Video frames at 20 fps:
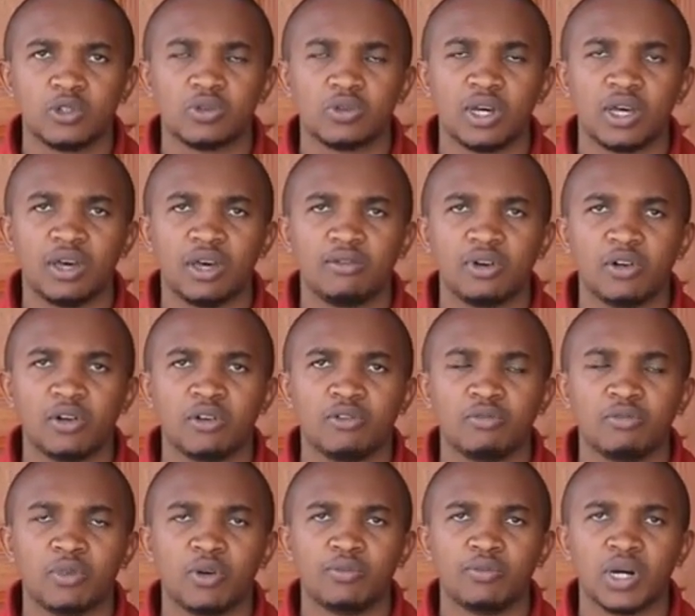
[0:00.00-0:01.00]
to the governor
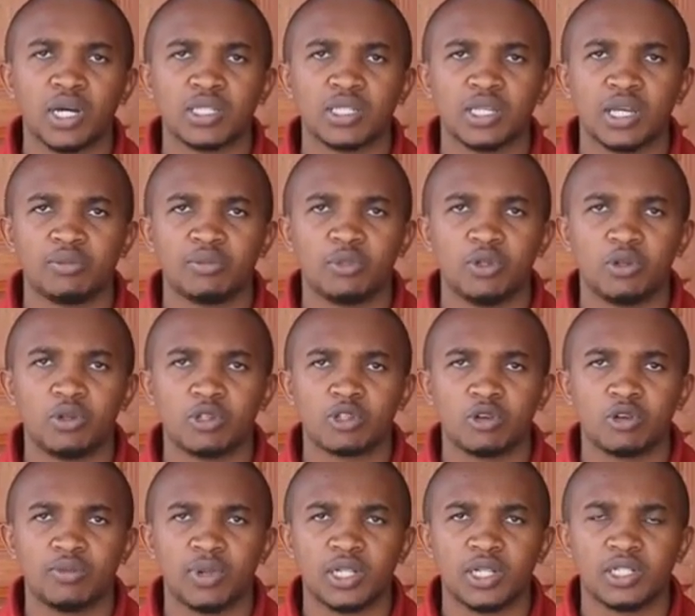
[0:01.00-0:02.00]
of Mombasa,
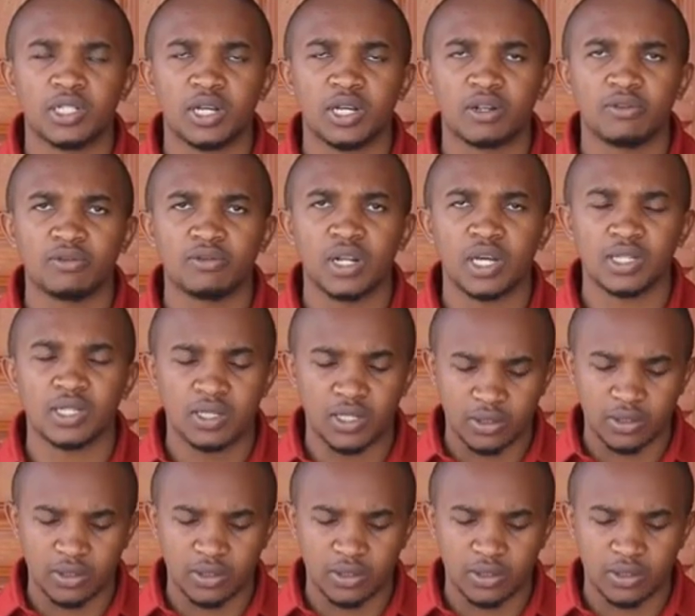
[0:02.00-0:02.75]
Abdullswamad Sherrif